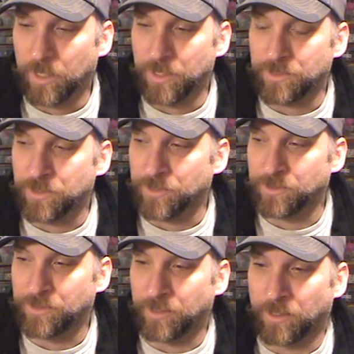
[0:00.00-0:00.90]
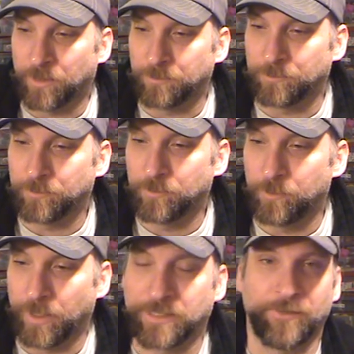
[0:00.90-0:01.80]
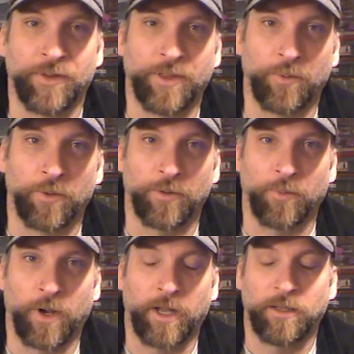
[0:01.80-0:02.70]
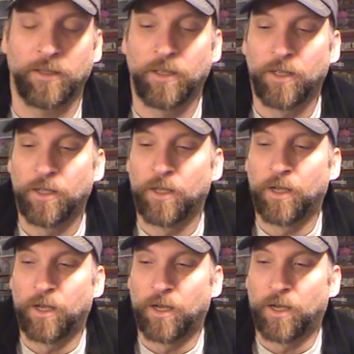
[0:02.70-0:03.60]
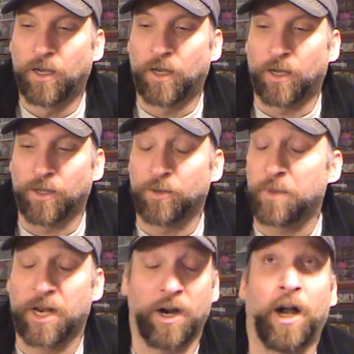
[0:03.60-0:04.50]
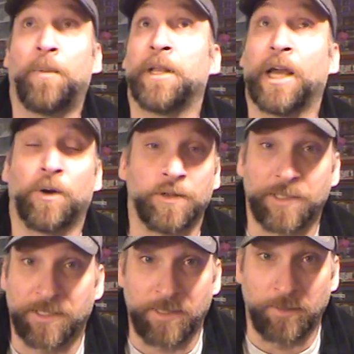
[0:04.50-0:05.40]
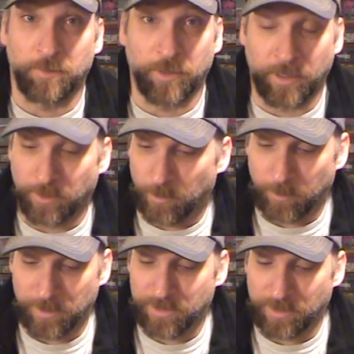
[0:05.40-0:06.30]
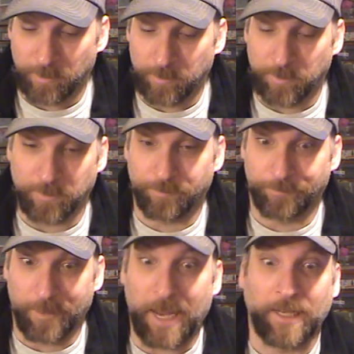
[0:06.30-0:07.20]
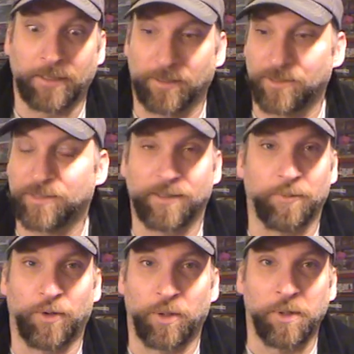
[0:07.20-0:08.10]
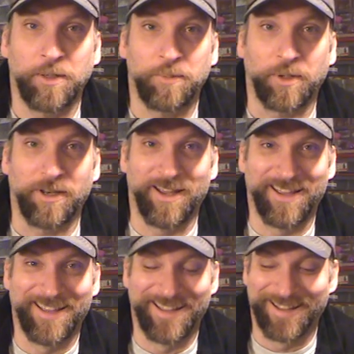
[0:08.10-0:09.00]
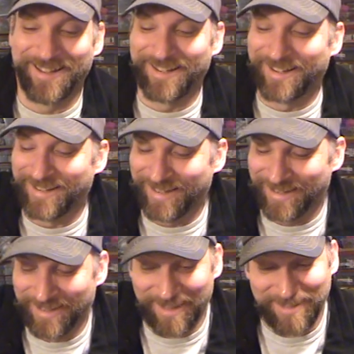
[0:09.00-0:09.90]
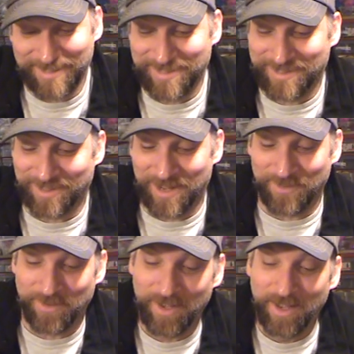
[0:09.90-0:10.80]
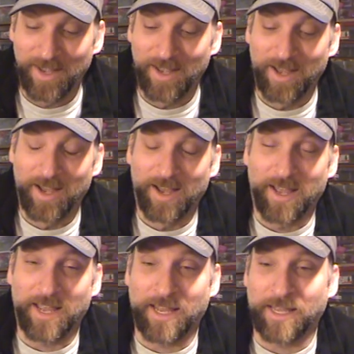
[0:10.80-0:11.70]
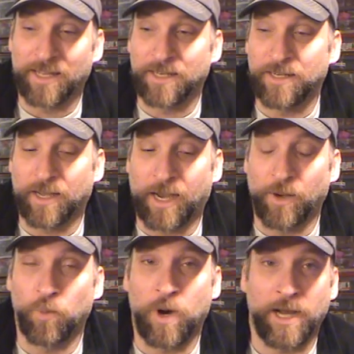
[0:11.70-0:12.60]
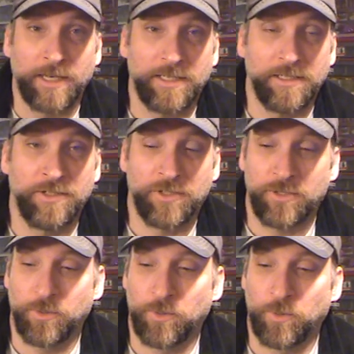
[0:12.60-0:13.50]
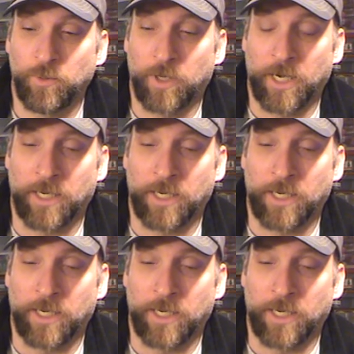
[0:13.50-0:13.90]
It just makes everything worthwhile. No matter how many hours I seem to put into it, which seems endless at the moment, but that's just life. And I wanted to